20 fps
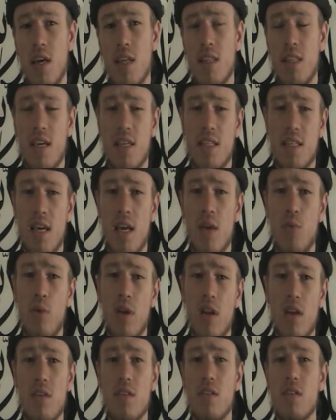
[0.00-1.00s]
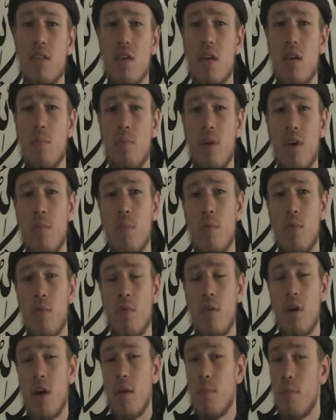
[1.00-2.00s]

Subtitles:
They say we listen to the people,